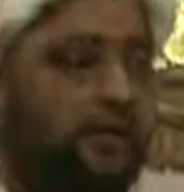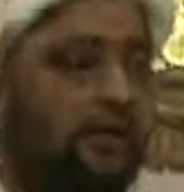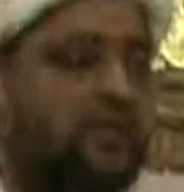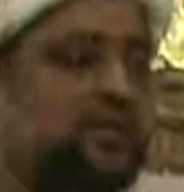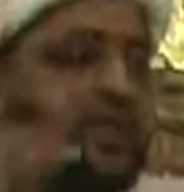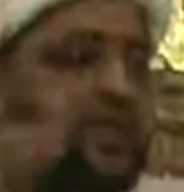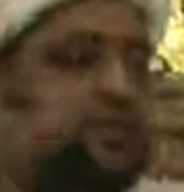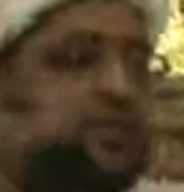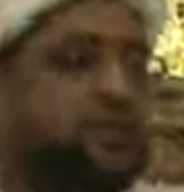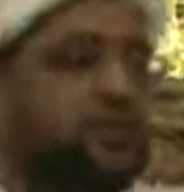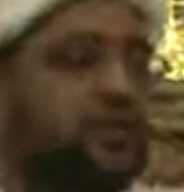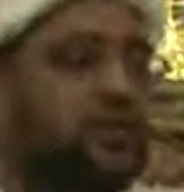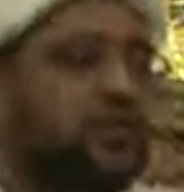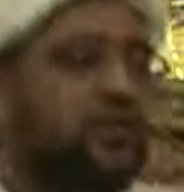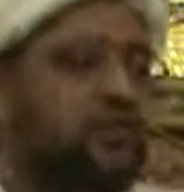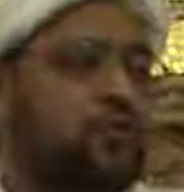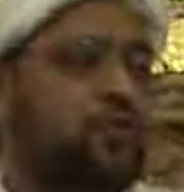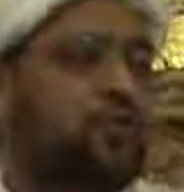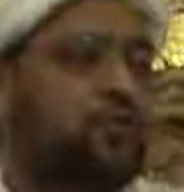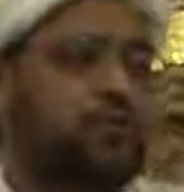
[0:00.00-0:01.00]
When she was on
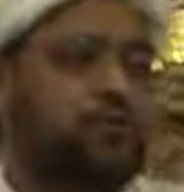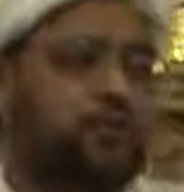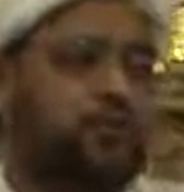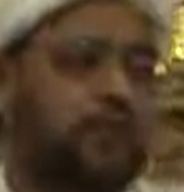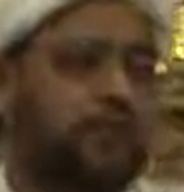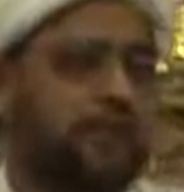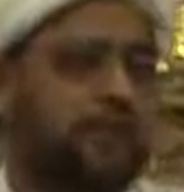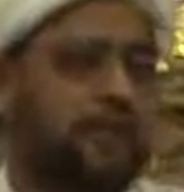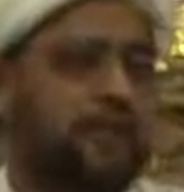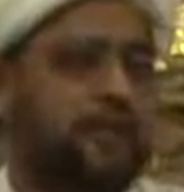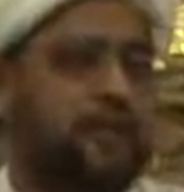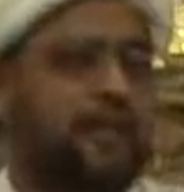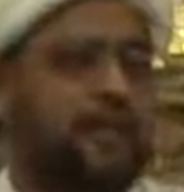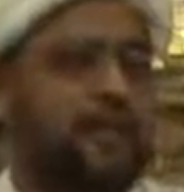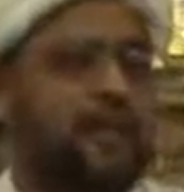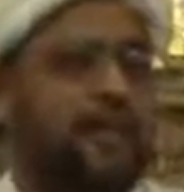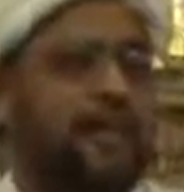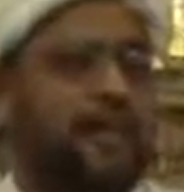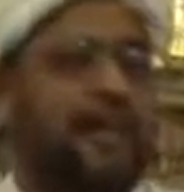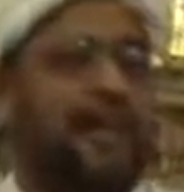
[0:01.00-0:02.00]
the roof
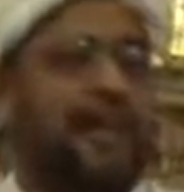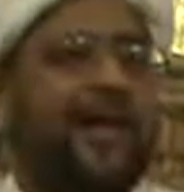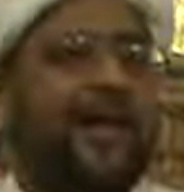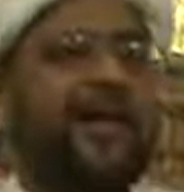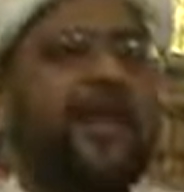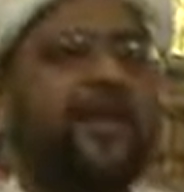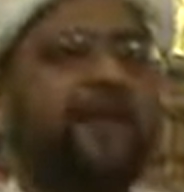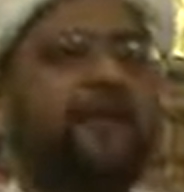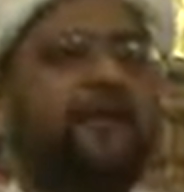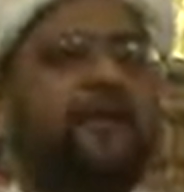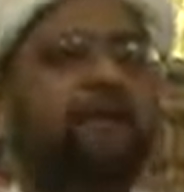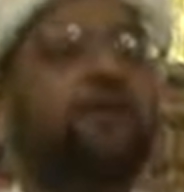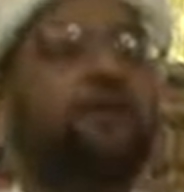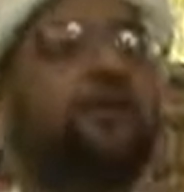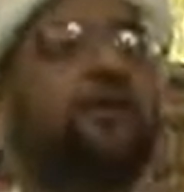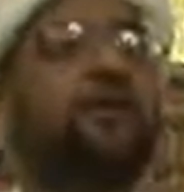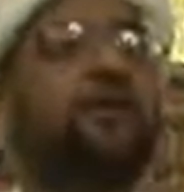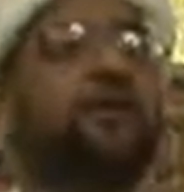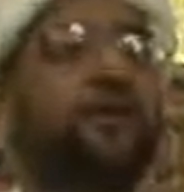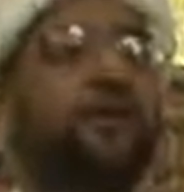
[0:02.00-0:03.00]
and
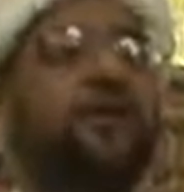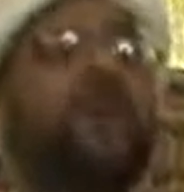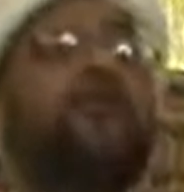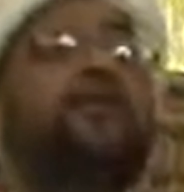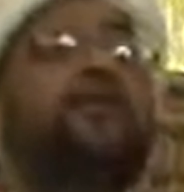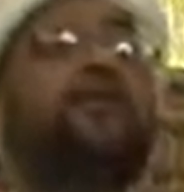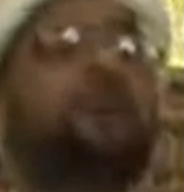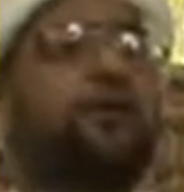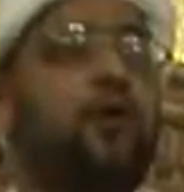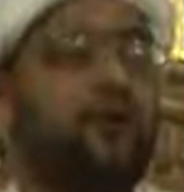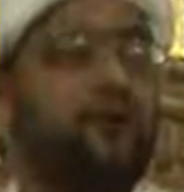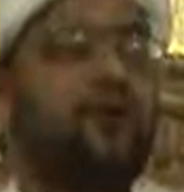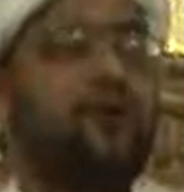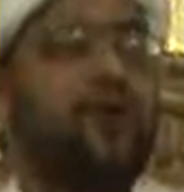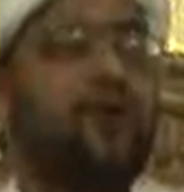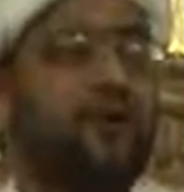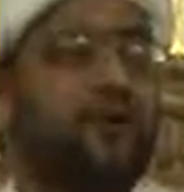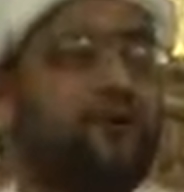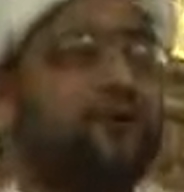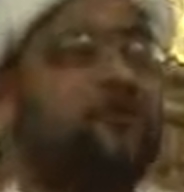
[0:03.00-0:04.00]
she heard that the
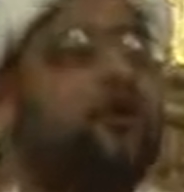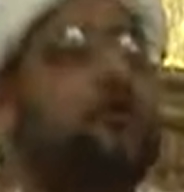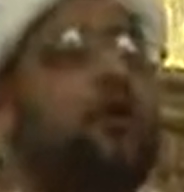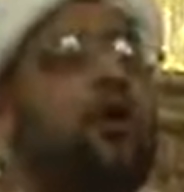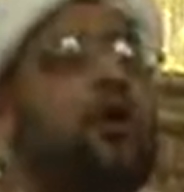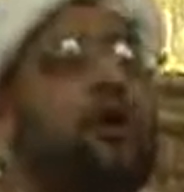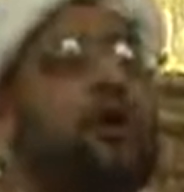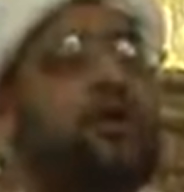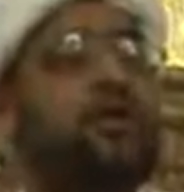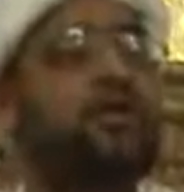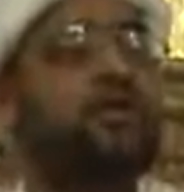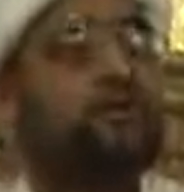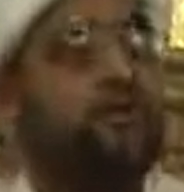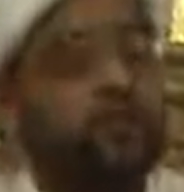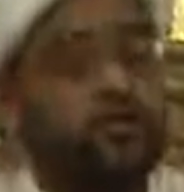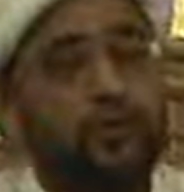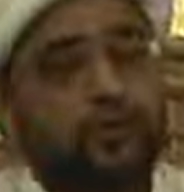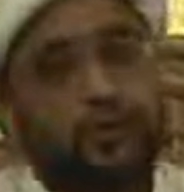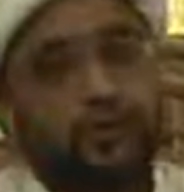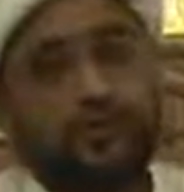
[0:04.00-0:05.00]
Prophet, there was a knock at the
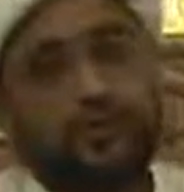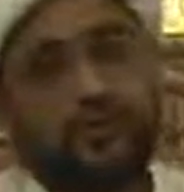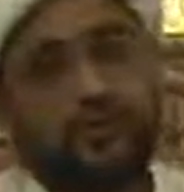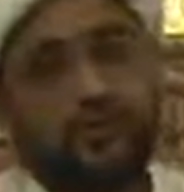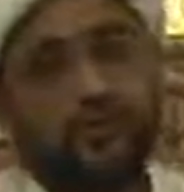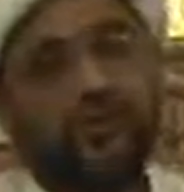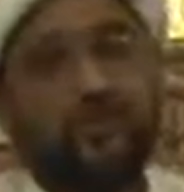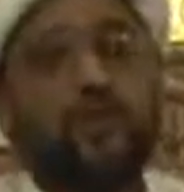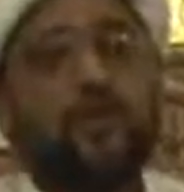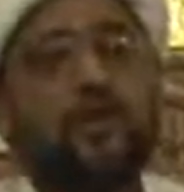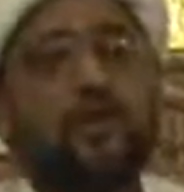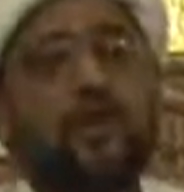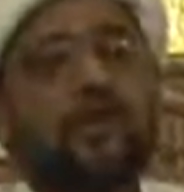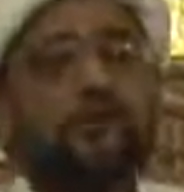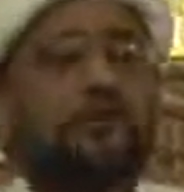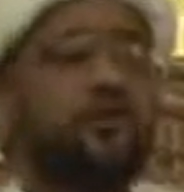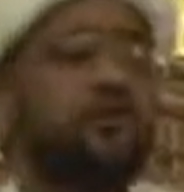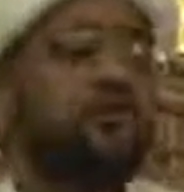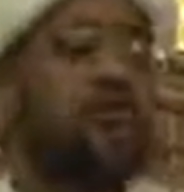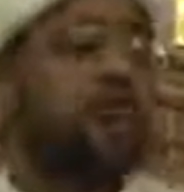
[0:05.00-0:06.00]
door
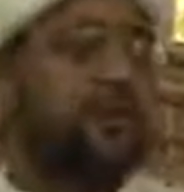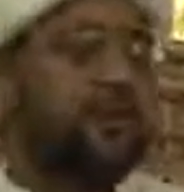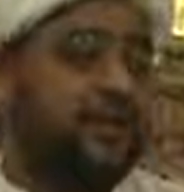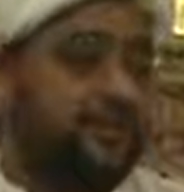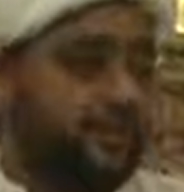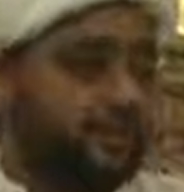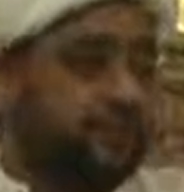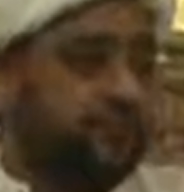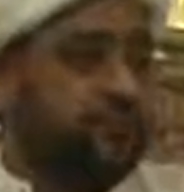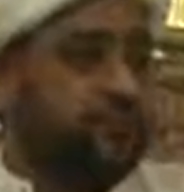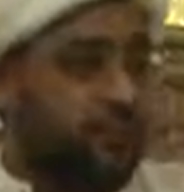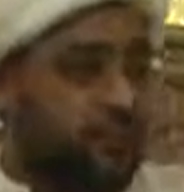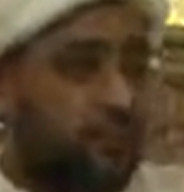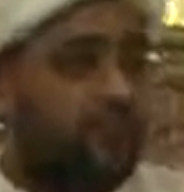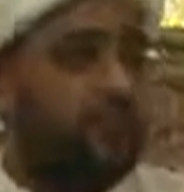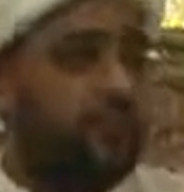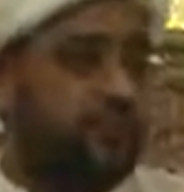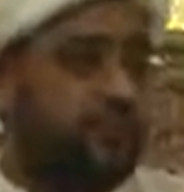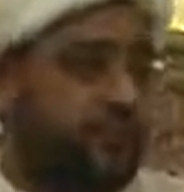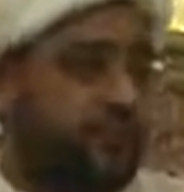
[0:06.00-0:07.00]
and she thought that it was the
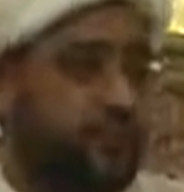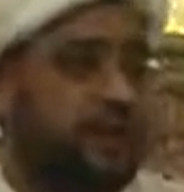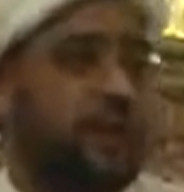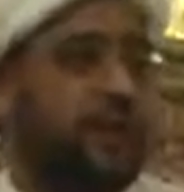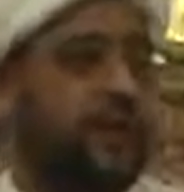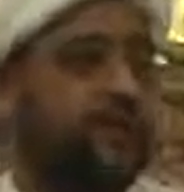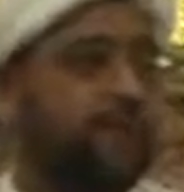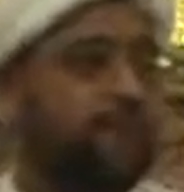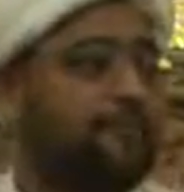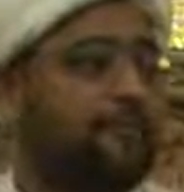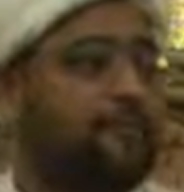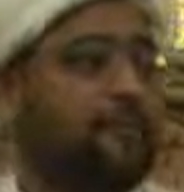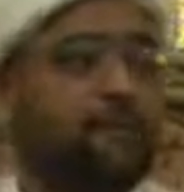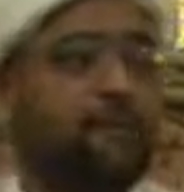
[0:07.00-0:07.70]
Prophet who came.